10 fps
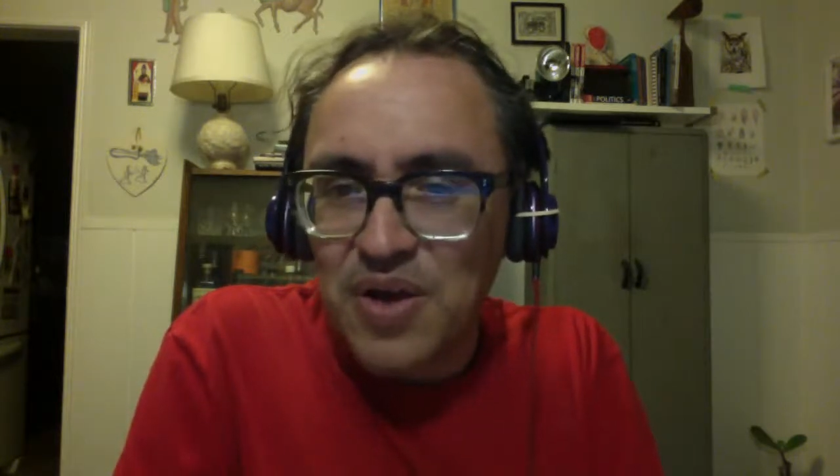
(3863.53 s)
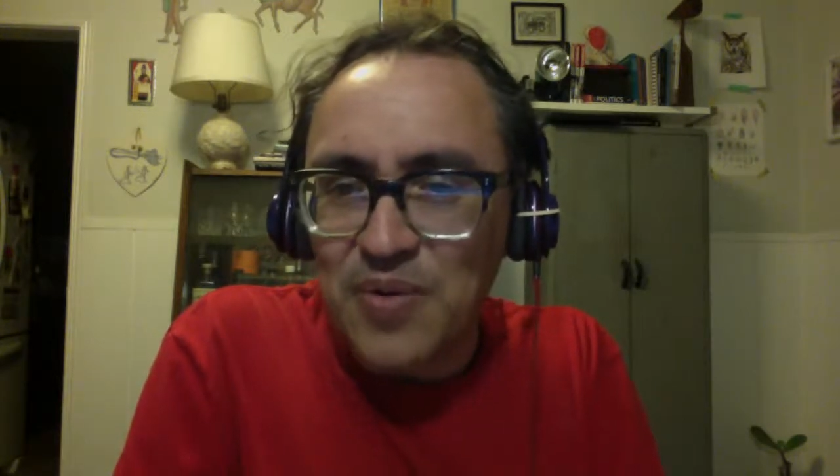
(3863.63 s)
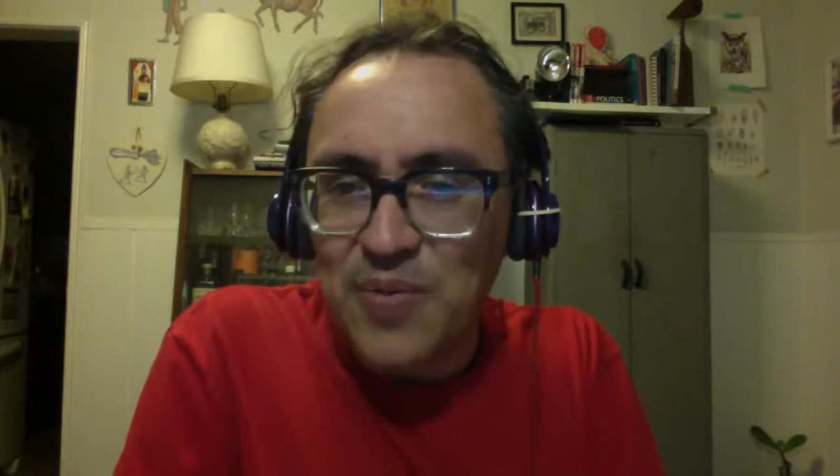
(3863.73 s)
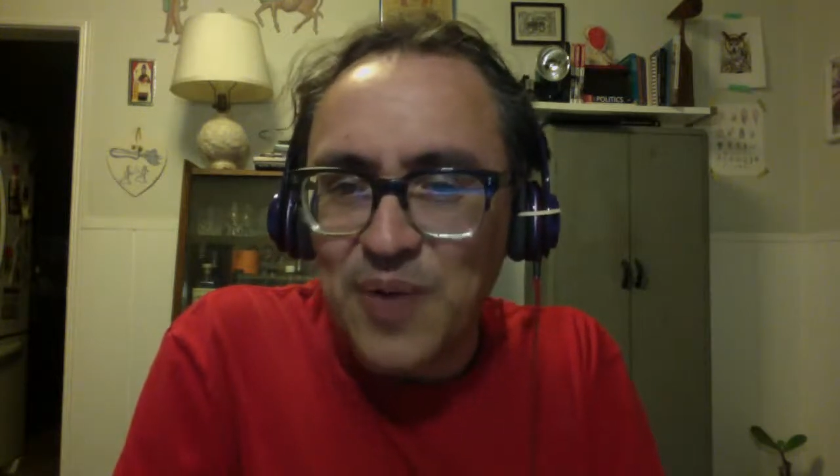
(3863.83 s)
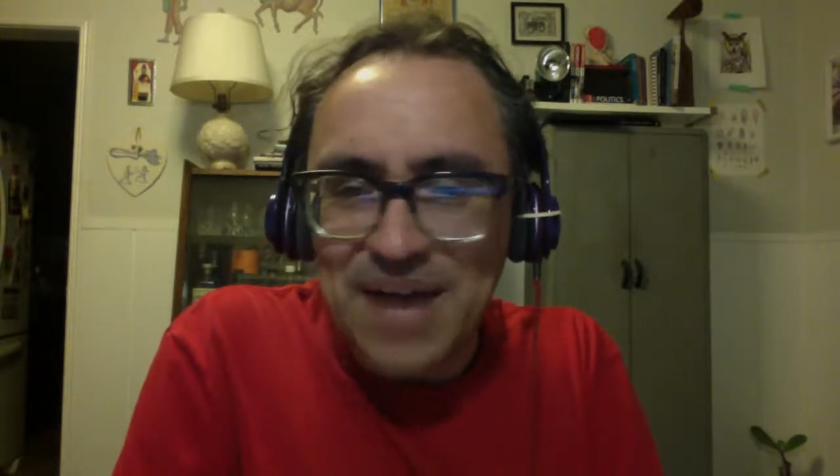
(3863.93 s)

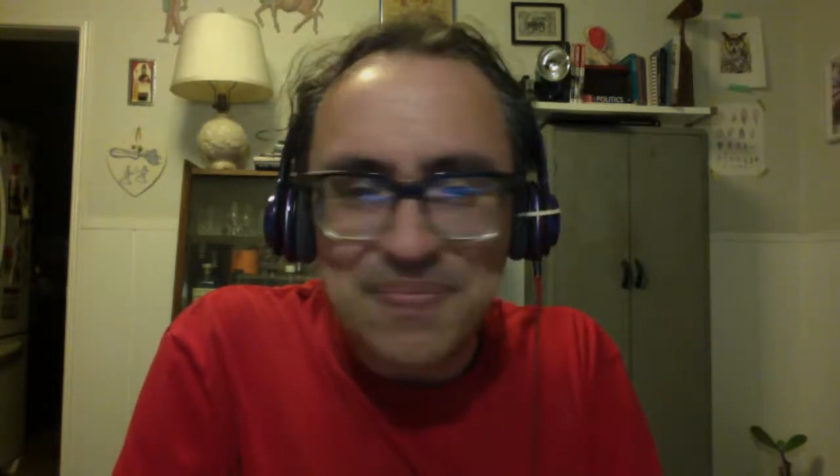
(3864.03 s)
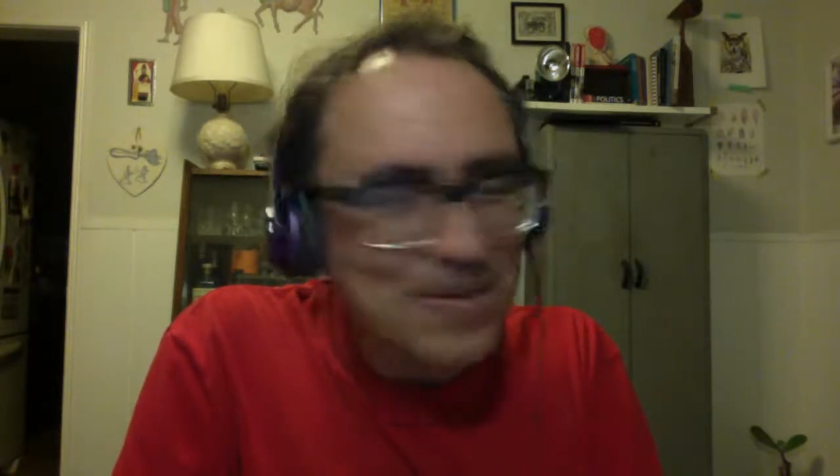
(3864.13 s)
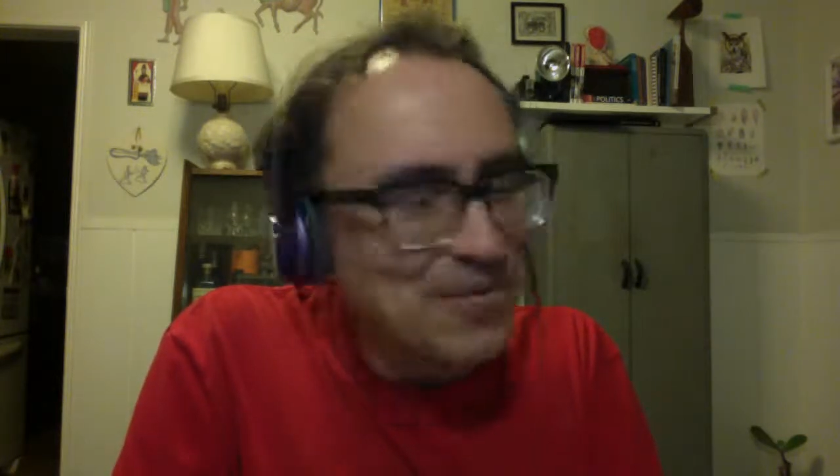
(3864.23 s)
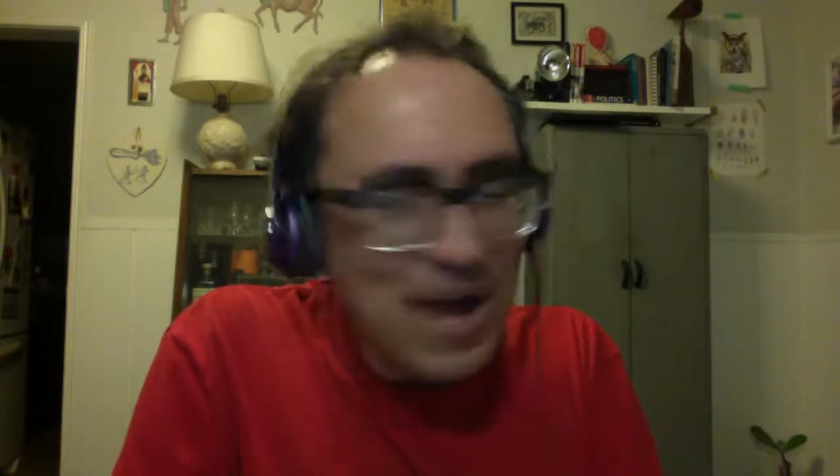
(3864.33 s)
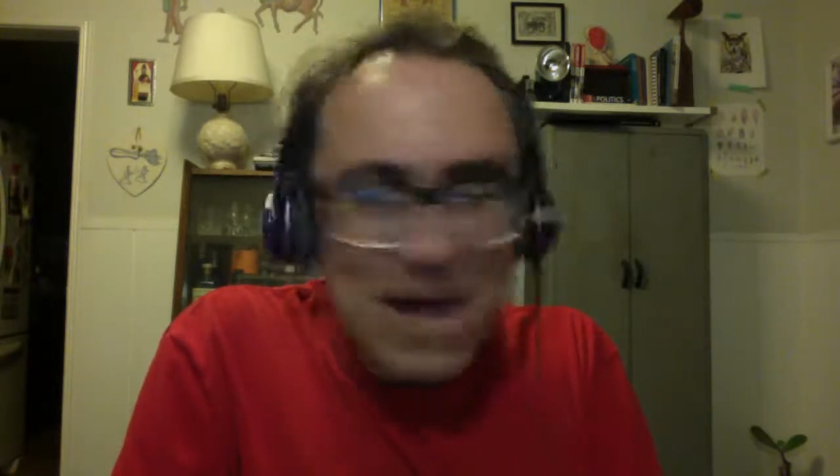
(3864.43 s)

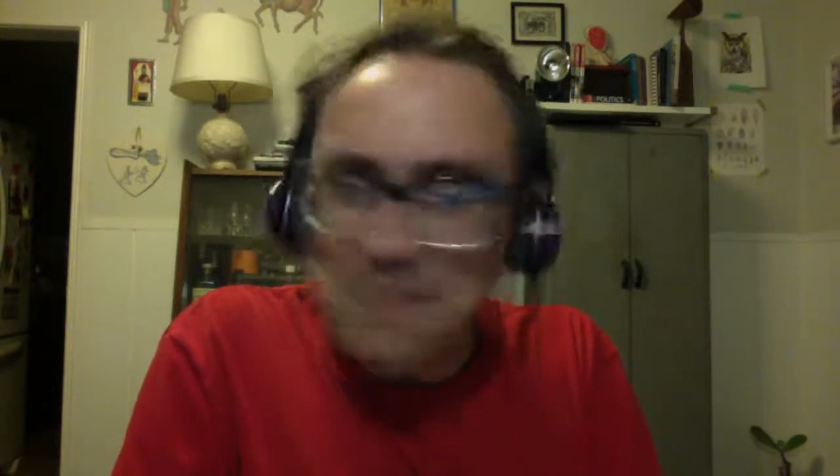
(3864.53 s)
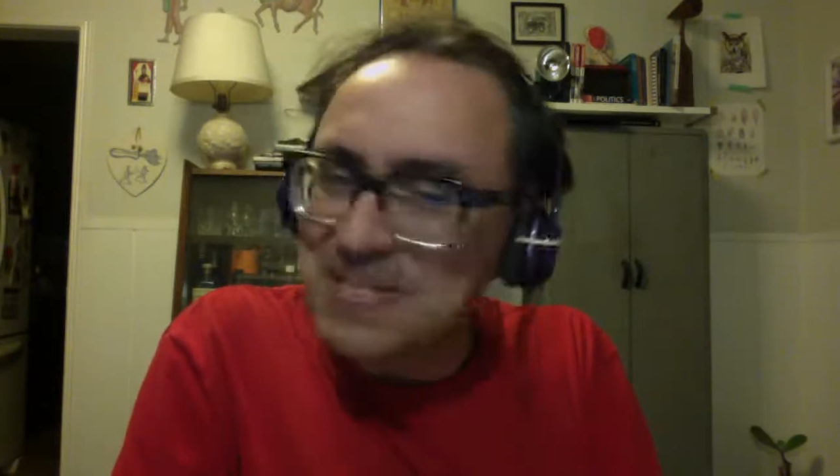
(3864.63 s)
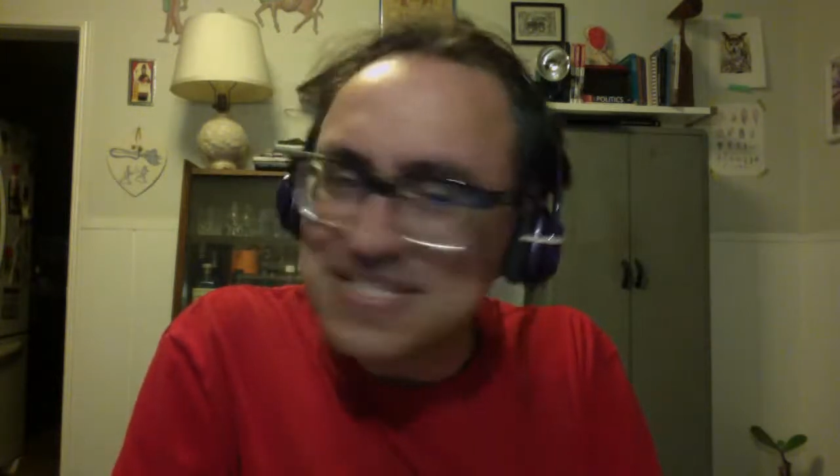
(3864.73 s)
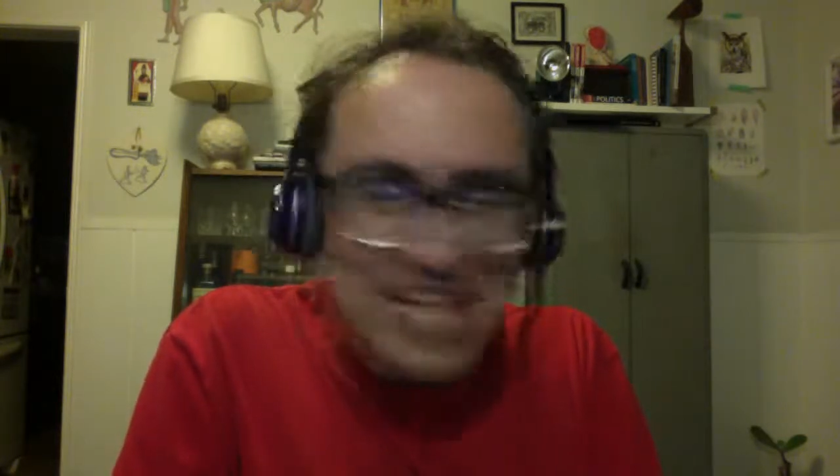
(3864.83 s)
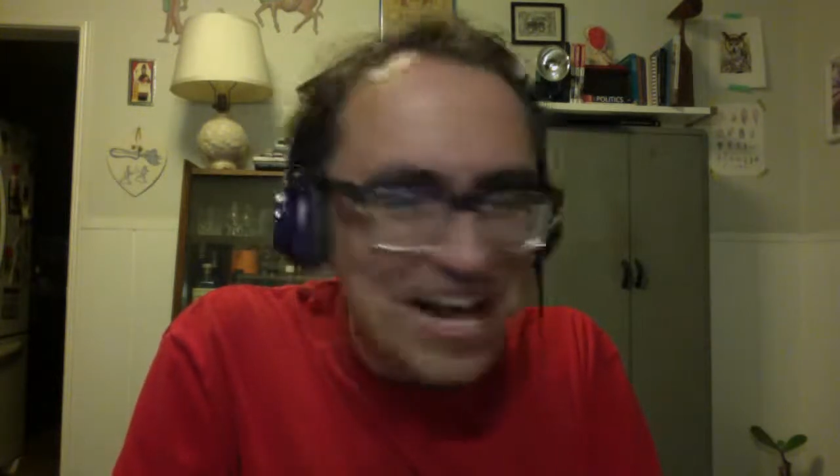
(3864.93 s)
WAP
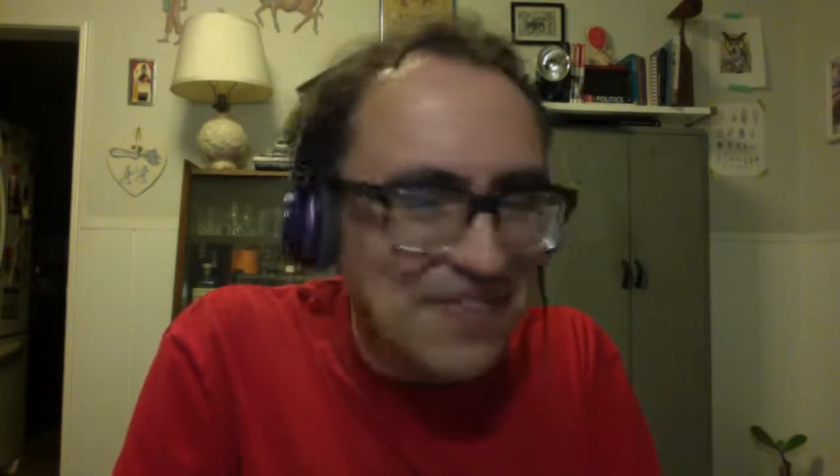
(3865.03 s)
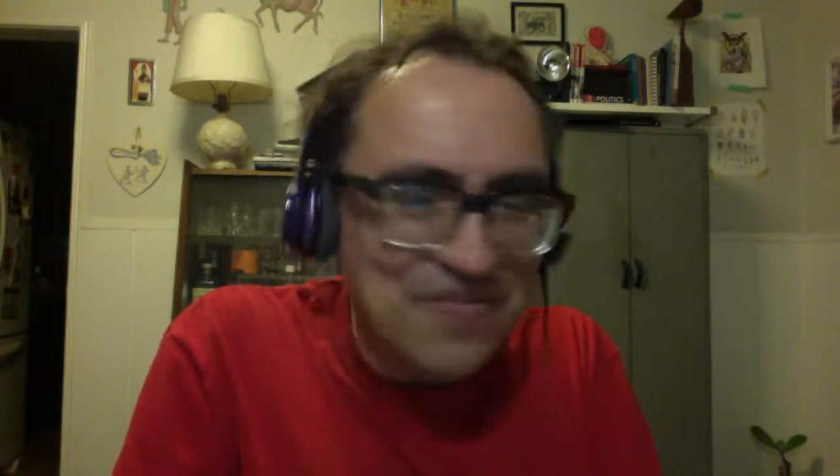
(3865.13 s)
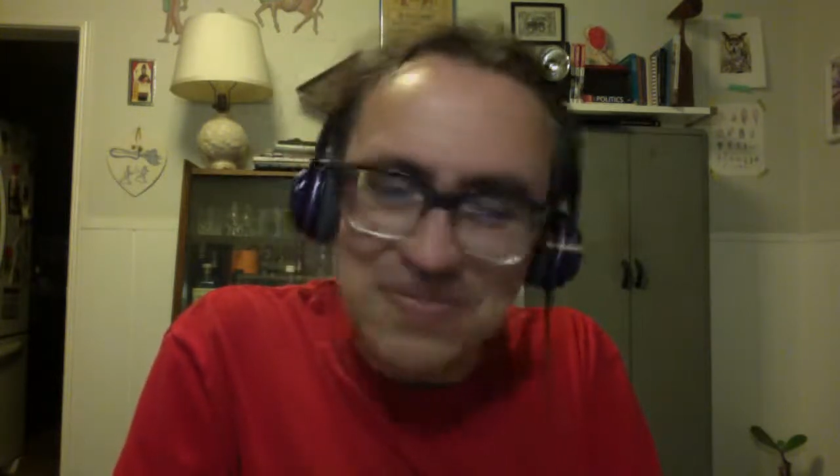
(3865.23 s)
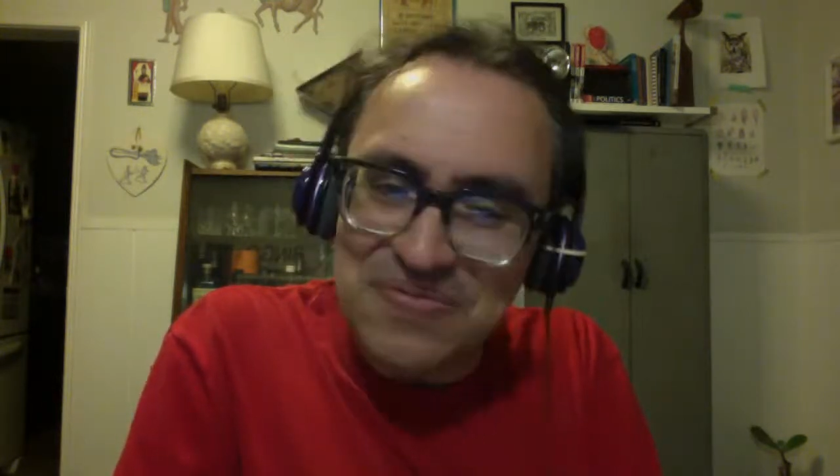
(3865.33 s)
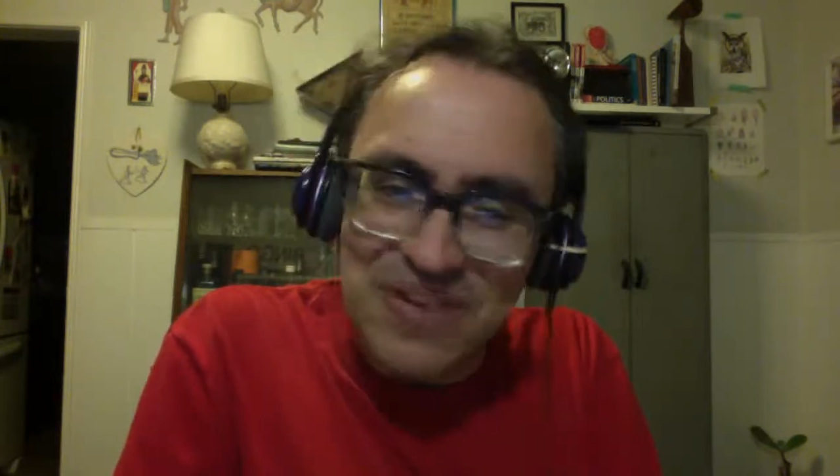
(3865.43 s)
is not
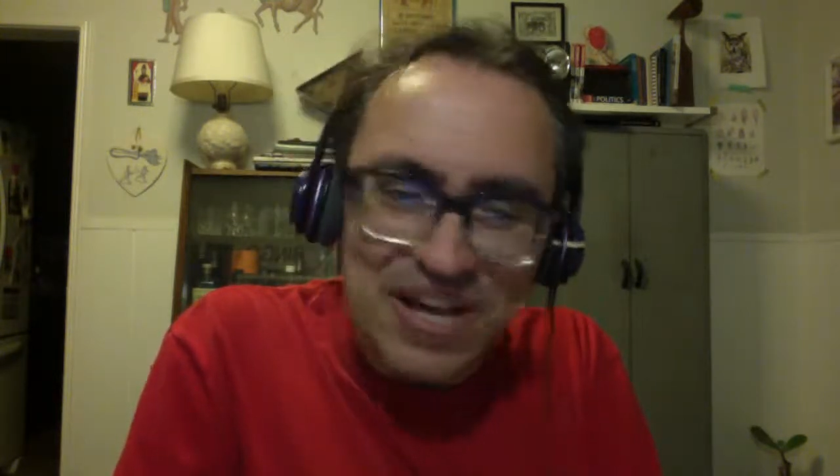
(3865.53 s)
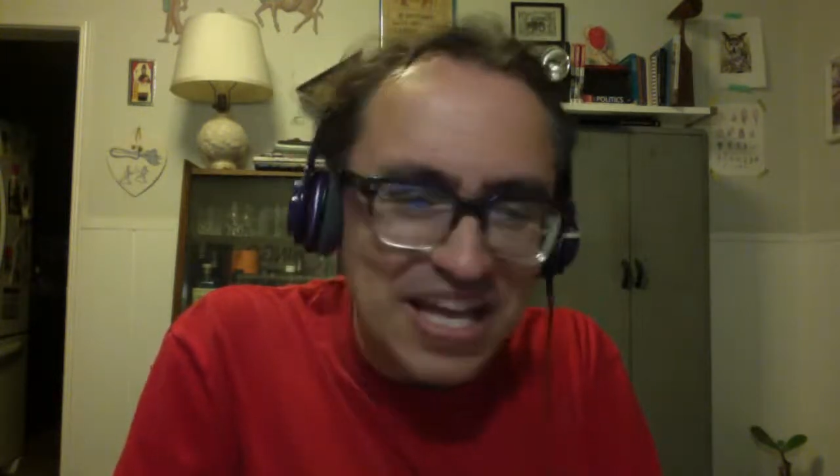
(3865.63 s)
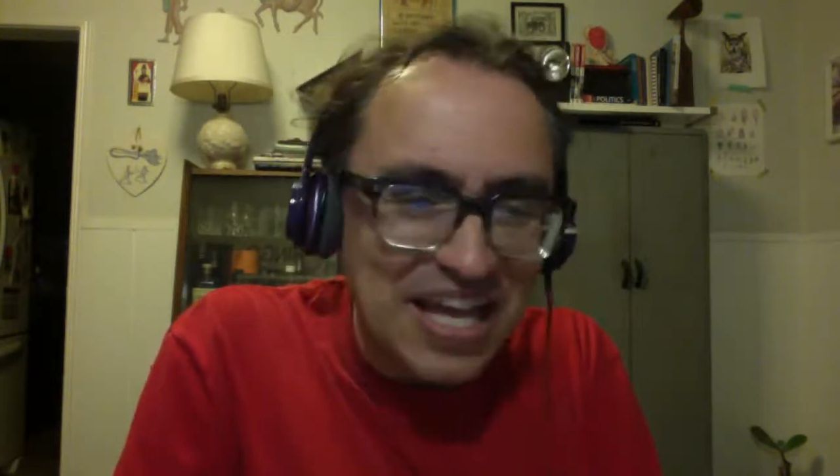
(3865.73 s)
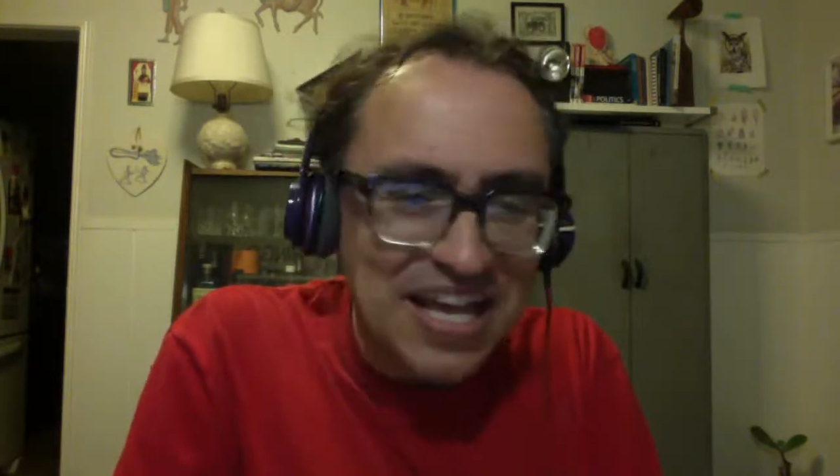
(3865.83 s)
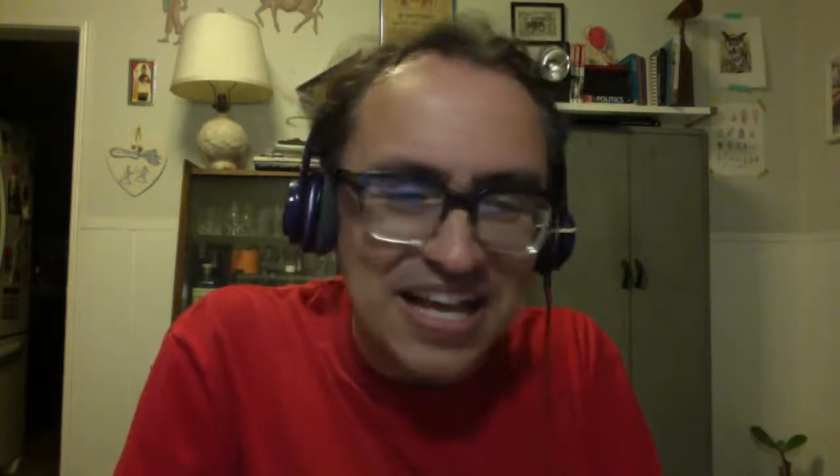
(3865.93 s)
from
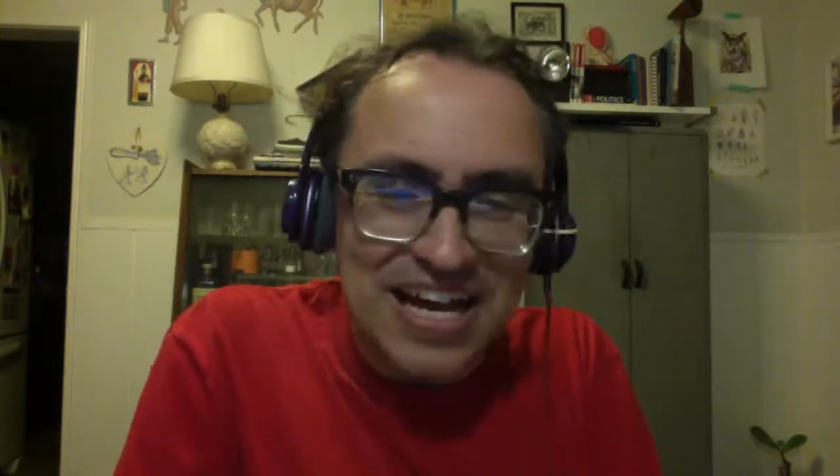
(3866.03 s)
fucking